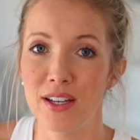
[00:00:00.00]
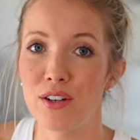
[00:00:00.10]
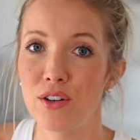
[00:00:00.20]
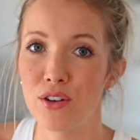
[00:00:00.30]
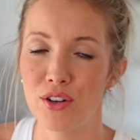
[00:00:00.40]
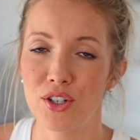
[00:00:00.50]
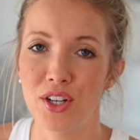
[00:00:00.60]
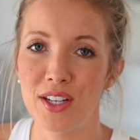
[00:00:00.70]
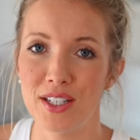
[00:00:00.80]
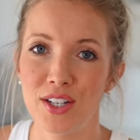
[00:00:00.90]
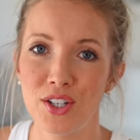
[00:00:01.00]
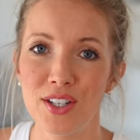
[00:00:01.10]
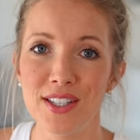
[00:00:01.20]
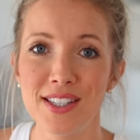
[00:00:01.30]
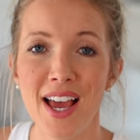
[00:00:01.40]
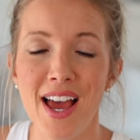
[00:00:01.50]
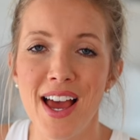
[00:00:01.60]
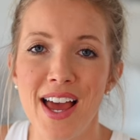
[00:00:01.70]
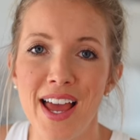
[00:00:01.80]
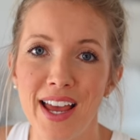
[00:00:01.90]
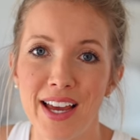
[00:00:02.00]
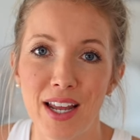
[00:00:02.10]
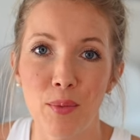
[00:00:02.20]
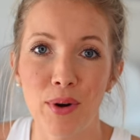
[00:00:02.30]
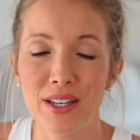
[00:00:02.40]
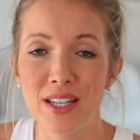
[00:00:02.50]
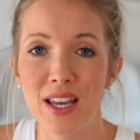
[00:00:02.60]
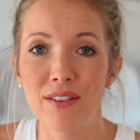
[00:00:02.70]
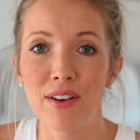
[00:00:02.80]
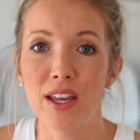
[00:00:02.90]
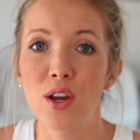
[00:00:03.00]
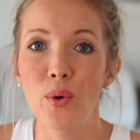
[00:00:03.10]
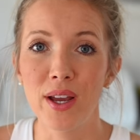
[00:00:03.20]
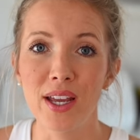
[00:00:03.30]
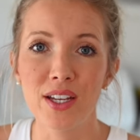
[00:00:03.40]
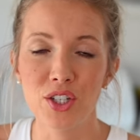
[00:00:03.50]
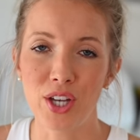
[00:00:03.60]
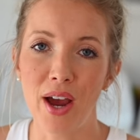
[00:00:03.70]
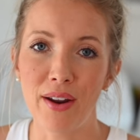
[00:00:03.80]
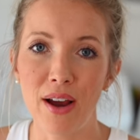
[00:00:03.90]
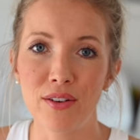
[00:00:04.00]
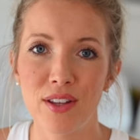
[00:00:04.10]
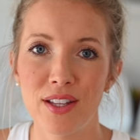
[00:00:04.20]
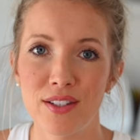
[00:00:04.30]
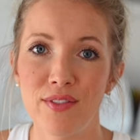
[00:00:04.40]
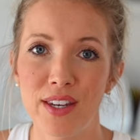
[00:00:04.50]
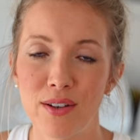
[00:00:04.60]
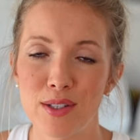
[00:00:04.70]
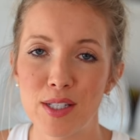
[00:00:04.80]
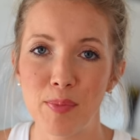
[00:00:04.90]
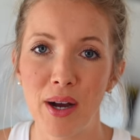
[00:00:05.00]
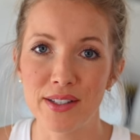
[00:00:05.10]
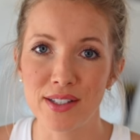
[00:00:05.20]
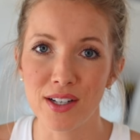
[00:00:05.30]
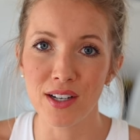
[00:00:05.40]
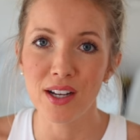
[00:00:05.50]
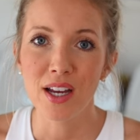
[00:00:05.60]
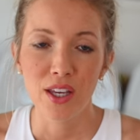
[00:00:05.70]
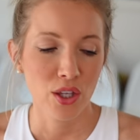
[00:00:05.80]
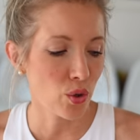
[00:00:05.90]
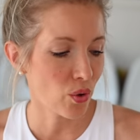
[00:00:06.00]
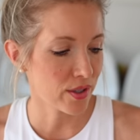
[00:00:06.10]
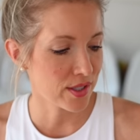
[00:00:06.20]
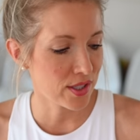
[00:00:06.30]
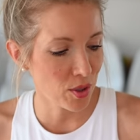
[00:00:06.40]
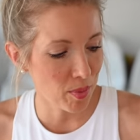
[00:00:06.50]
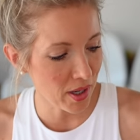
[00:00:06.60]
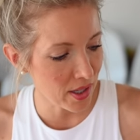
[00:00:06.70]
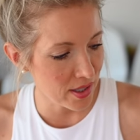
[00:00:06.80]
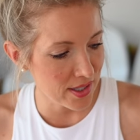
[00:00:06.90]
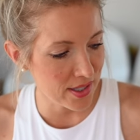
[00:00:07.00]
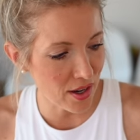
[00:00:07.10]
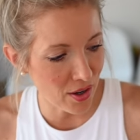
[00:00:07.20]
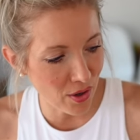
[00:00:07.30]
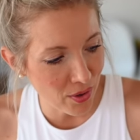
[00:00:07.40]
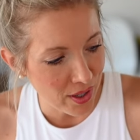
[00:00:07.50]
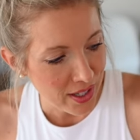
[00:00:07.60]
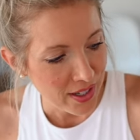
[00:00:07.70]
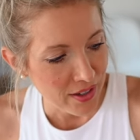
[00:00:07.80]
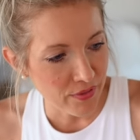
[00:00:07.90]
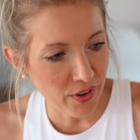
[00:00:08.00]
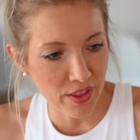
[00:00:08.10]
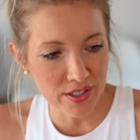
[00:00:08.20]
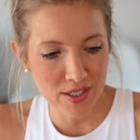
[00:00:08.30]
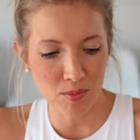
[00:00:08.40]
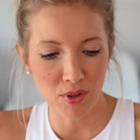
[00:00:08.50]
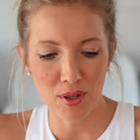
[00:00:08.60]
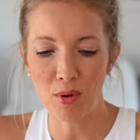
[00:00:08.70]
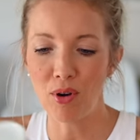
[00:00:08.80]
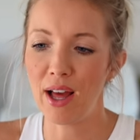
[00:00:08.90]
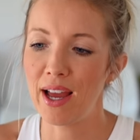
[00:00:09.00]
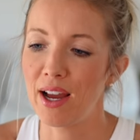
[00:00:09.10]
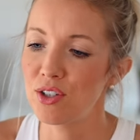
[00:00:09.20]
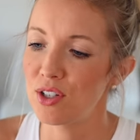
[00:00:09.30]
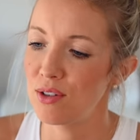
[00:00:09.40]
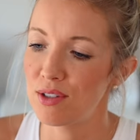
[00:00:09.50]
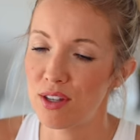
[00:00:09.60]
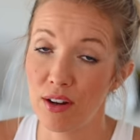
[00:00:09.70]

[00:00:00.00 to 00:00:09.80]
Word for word: and nourishing dishes. And I wanted to give a quick shout out to this video's sponsor, Your Super. So for this smoothie bowl, I actually used